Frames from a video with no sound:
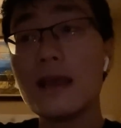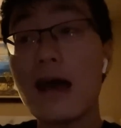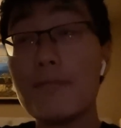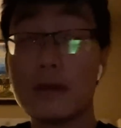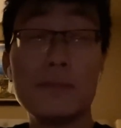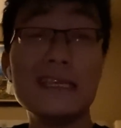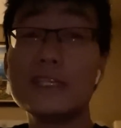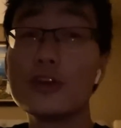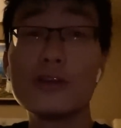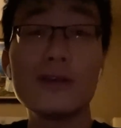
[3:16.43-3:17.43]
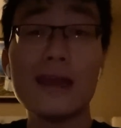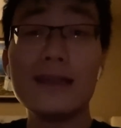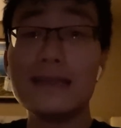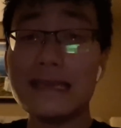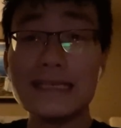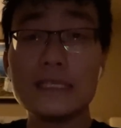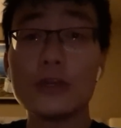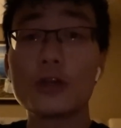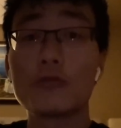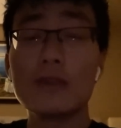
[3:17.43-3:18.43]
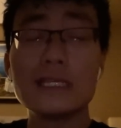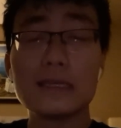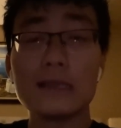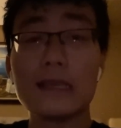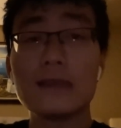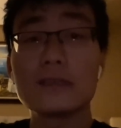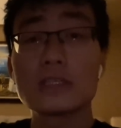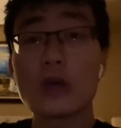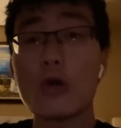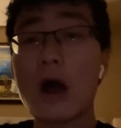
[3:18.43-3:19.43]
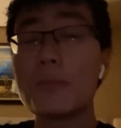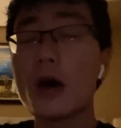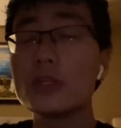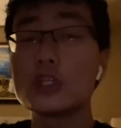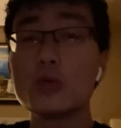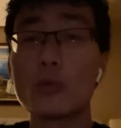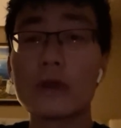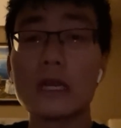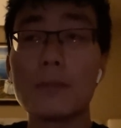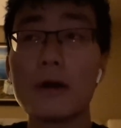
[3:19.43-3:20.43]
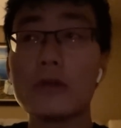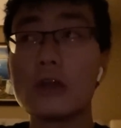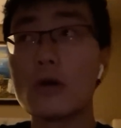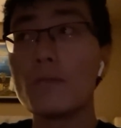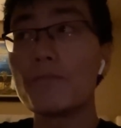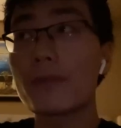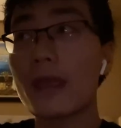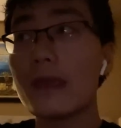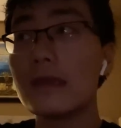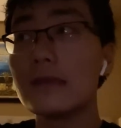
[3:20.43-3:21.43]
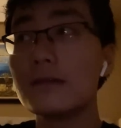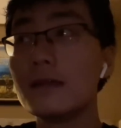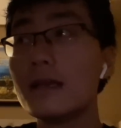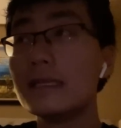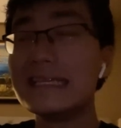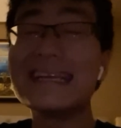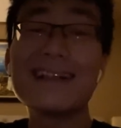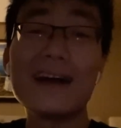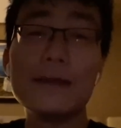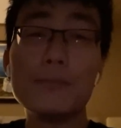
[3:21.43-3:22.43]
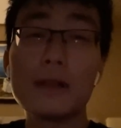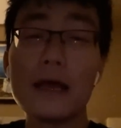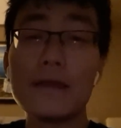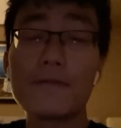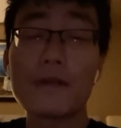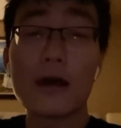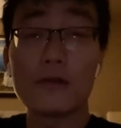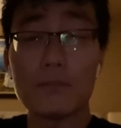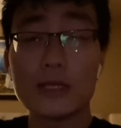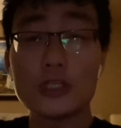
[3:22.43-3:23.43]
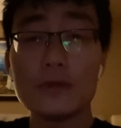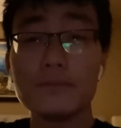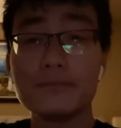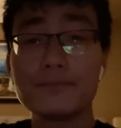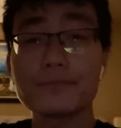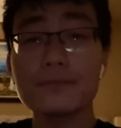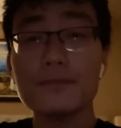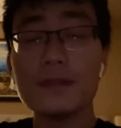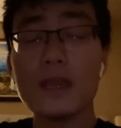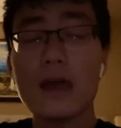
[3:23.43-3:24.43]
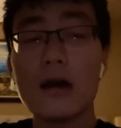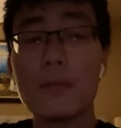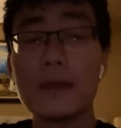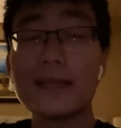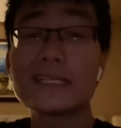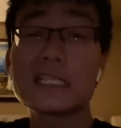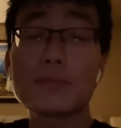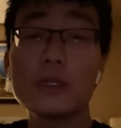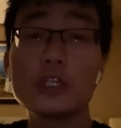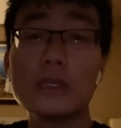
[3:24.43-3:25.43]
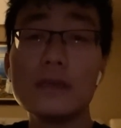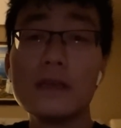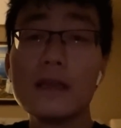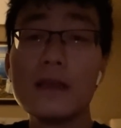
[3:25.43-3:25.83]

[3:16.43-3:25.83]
have become easier and easier recently. So I'm not too worried about, a decline in play out of Metchie. And that's especially